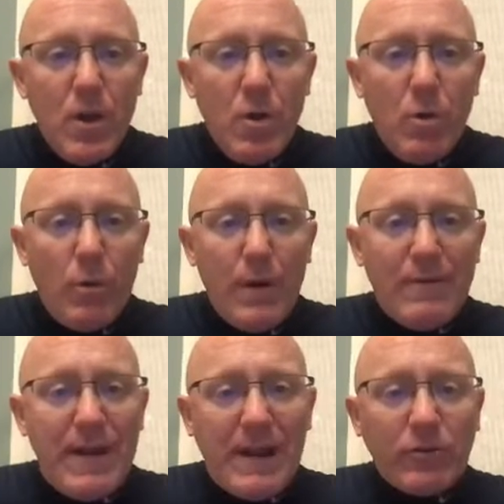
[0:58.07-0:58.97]
where we
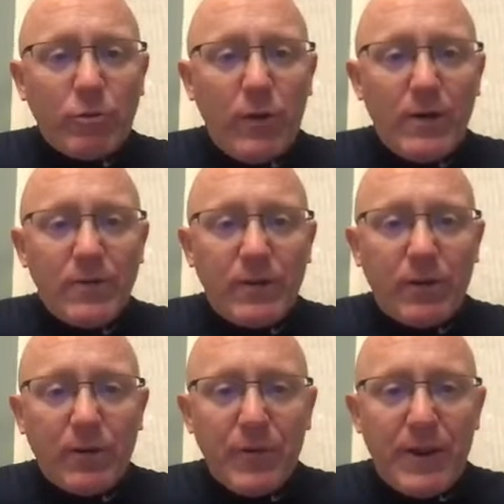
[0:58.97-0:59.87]
have x squared is equal
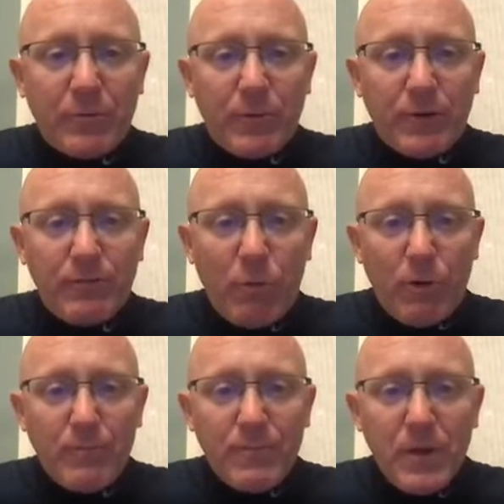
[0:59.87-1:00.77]
to 3x plus
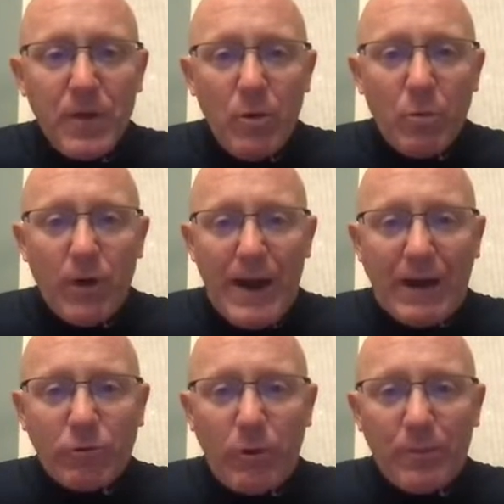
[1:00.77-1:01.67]
4, where
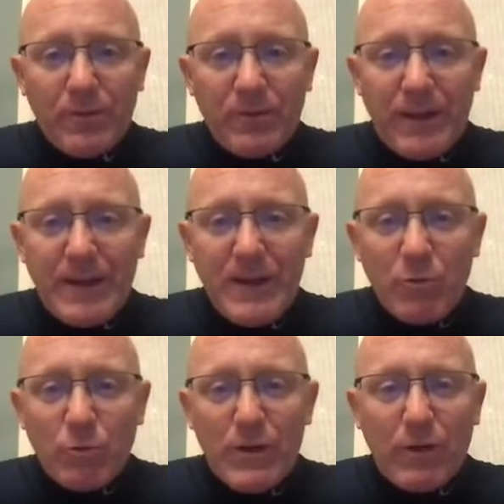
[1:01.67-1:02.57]
x represents any
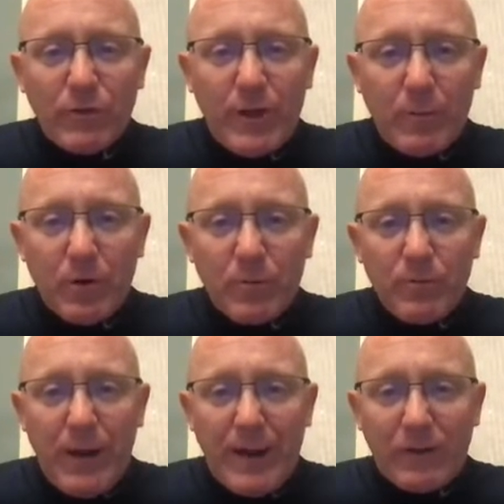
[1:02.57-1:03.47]
real number.
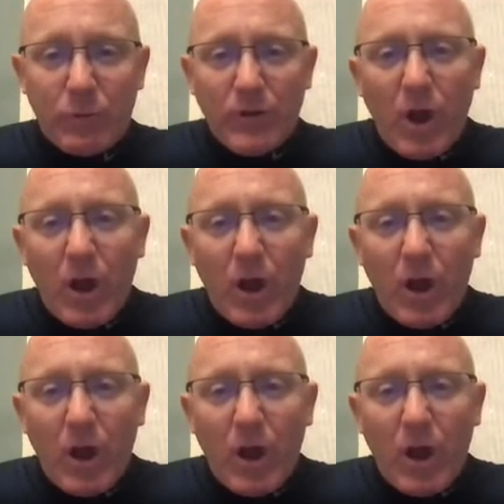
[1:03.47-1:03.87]
And as we talk